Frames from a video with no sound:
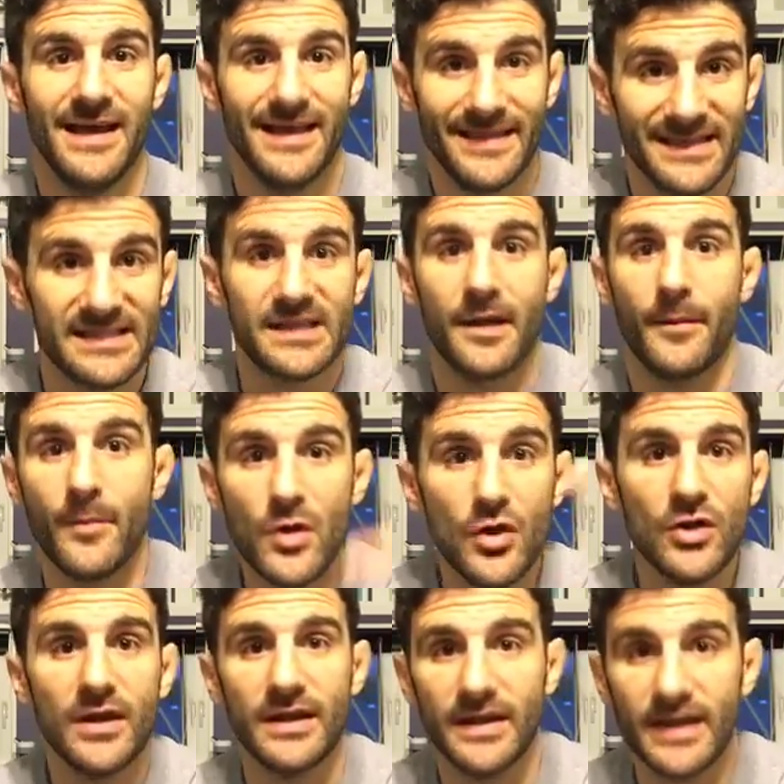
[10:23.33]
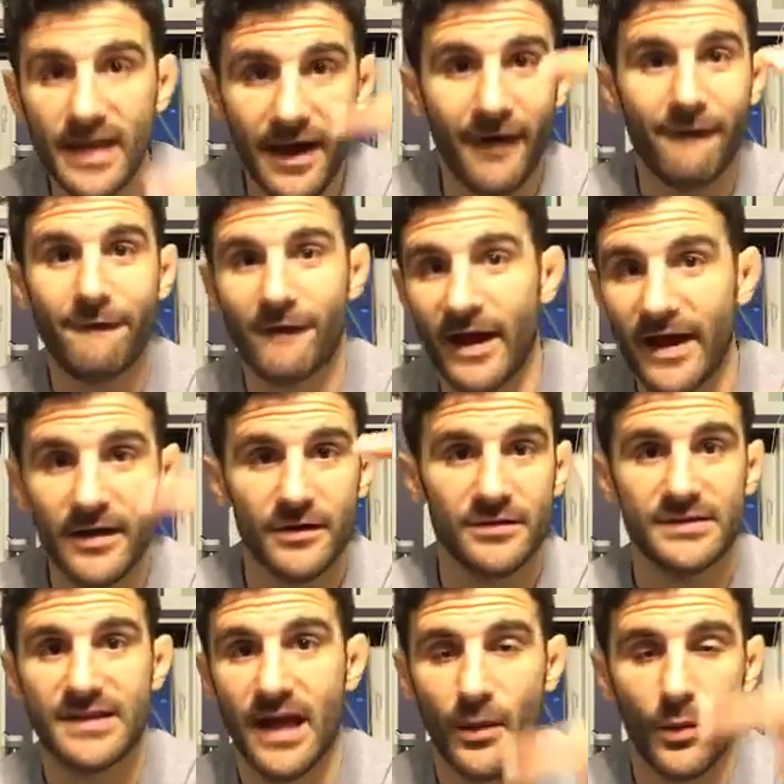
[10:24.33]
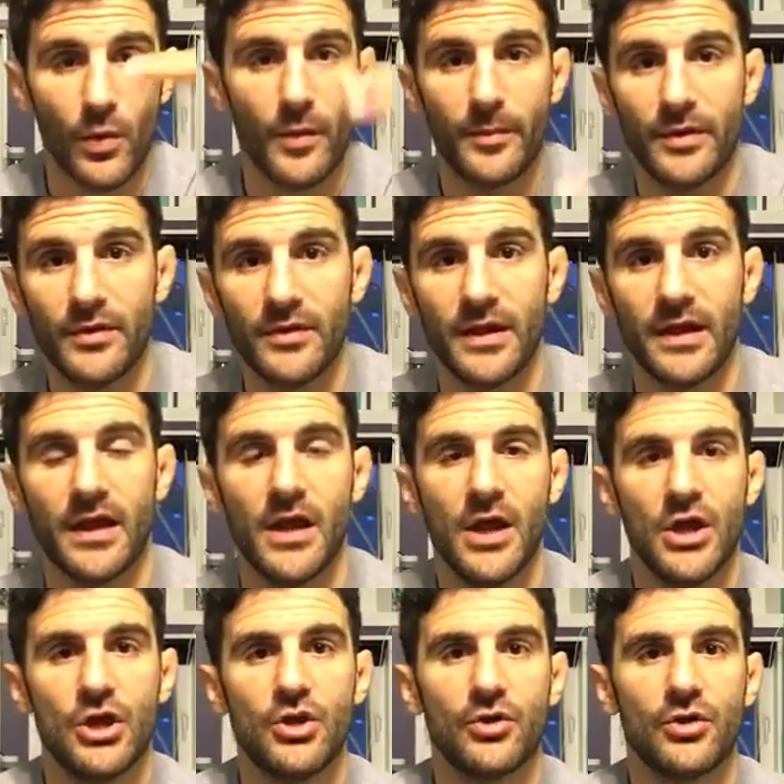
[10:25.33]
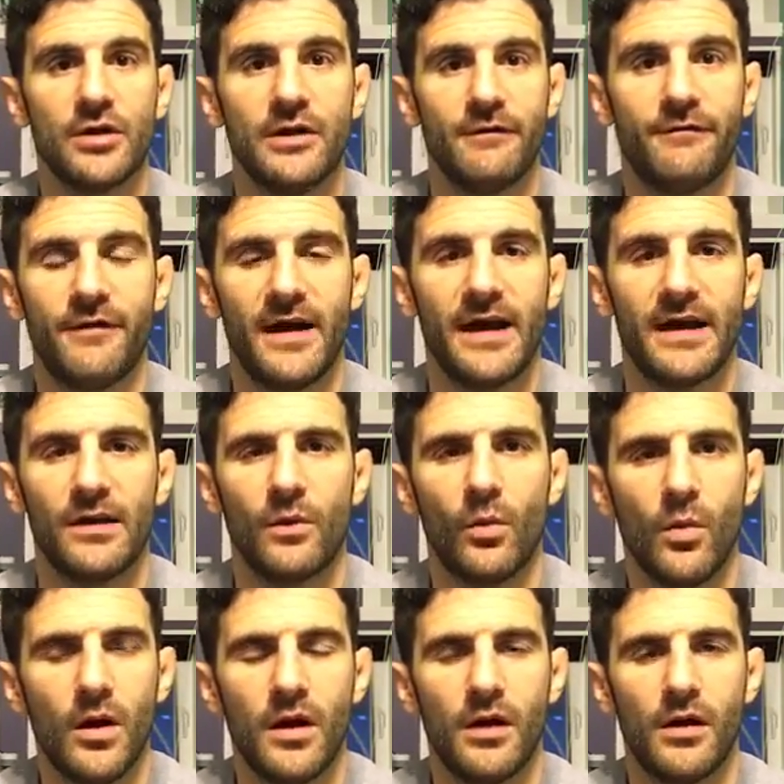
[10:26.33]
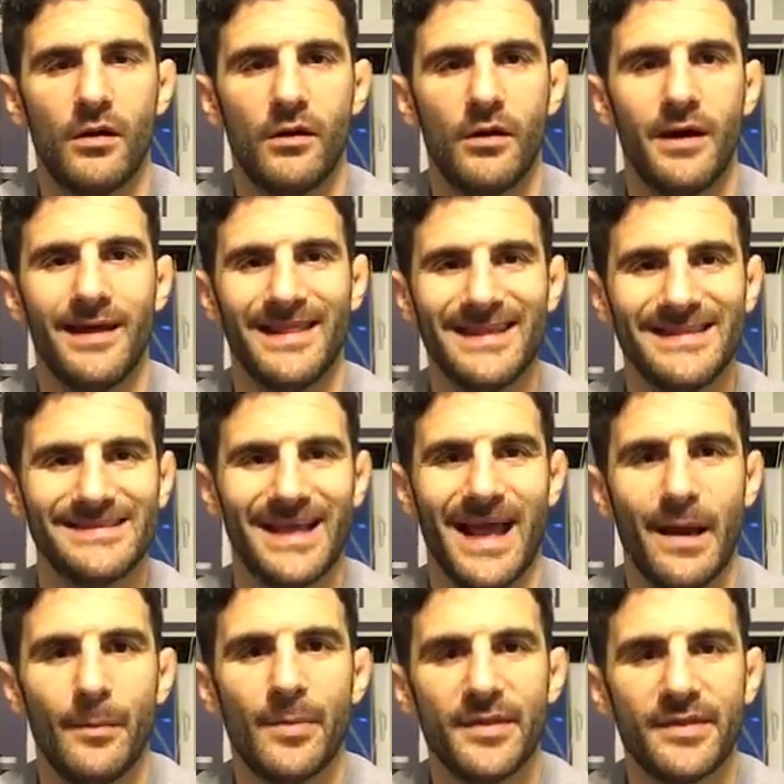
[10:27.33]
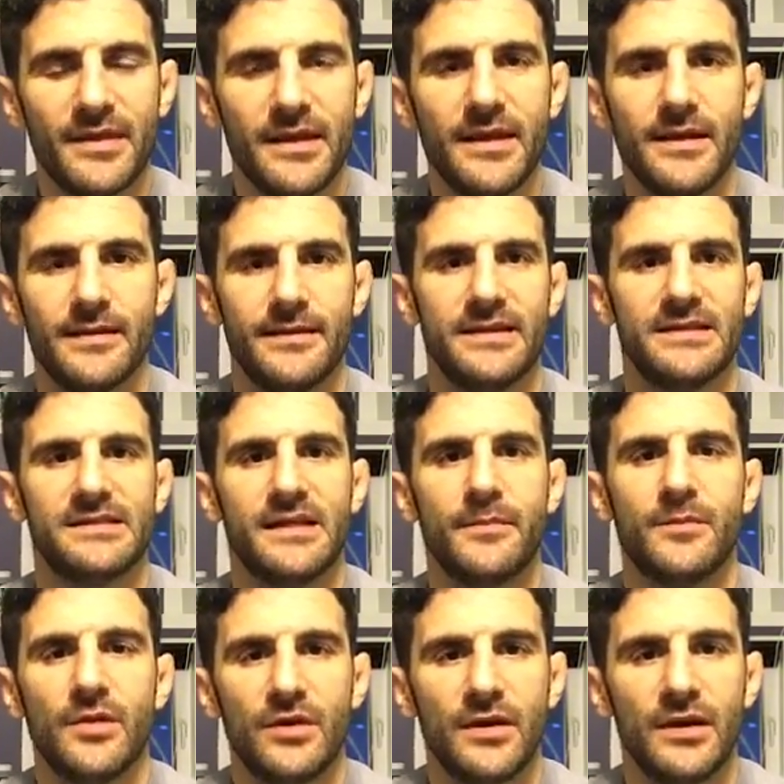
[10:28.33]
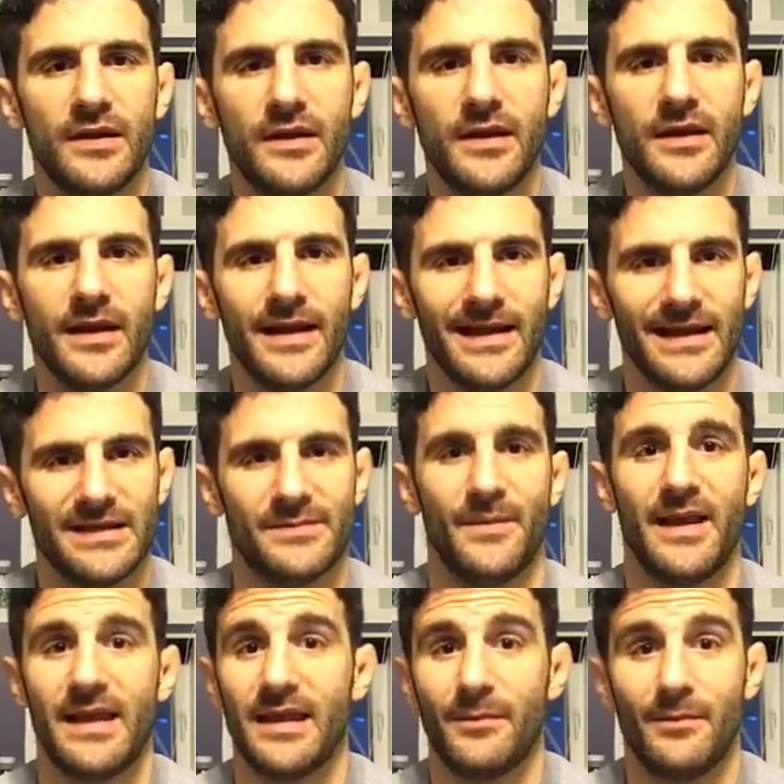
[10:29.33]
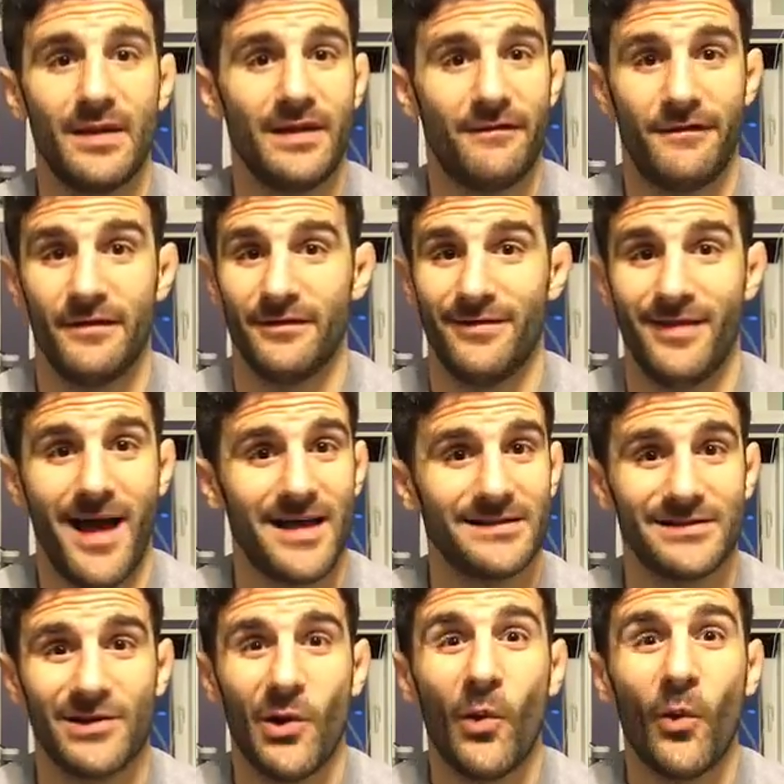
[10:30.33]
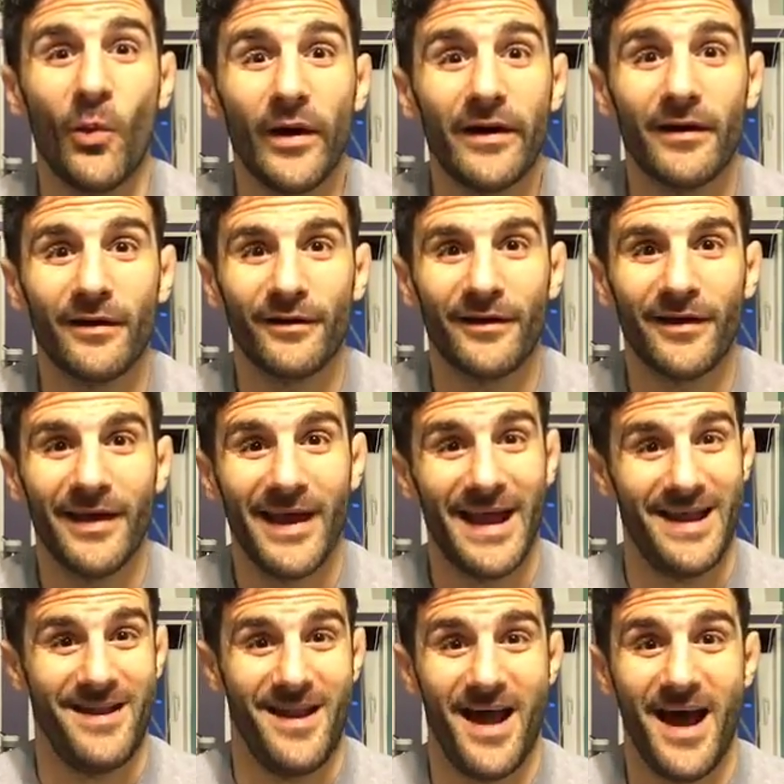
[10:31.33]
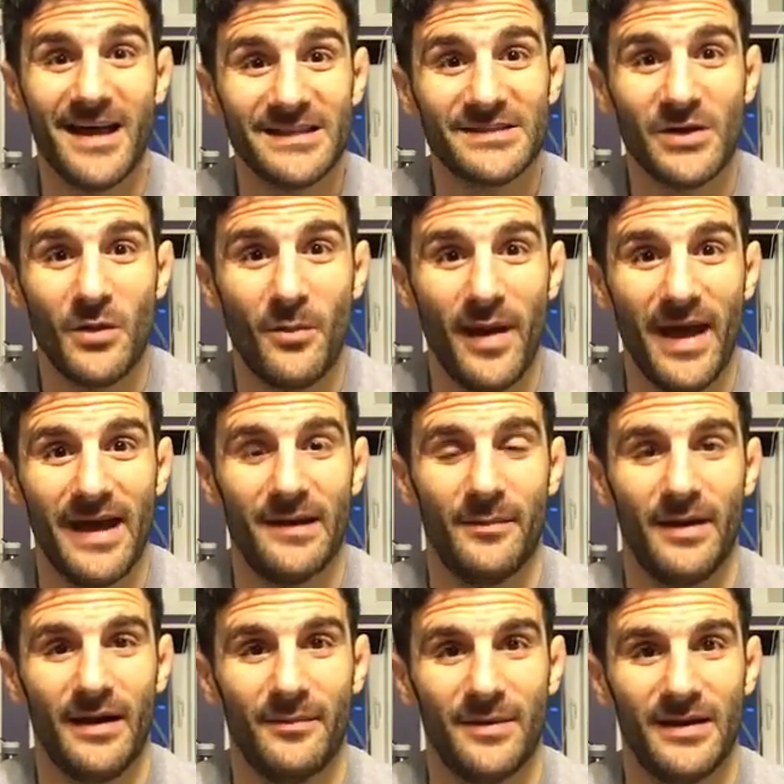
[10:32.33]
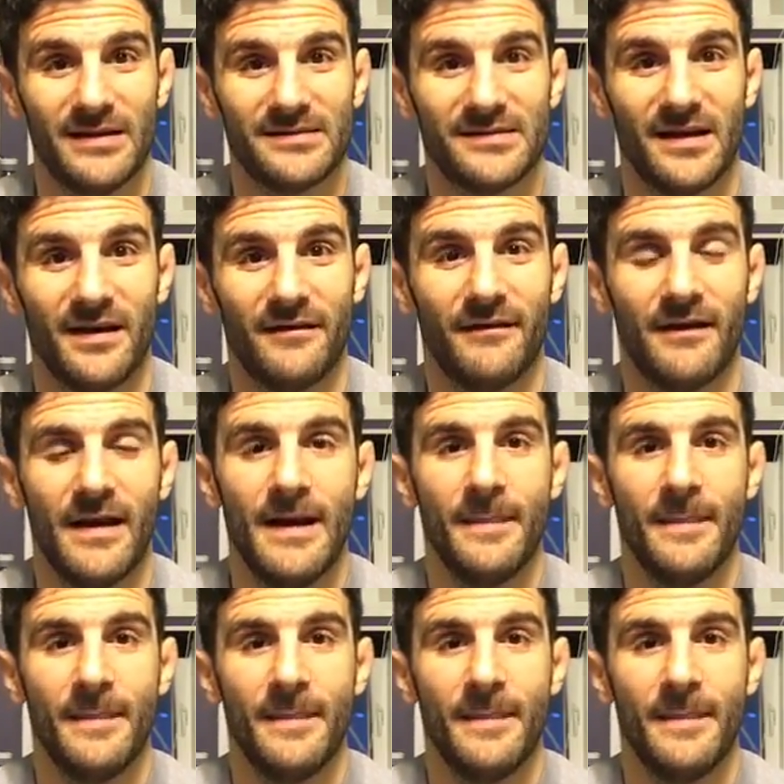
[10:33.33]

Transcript: this community of fighters that we're building, you're going to find, whoa, this empathy, this community is making me feel not so weird and not so bad about myself.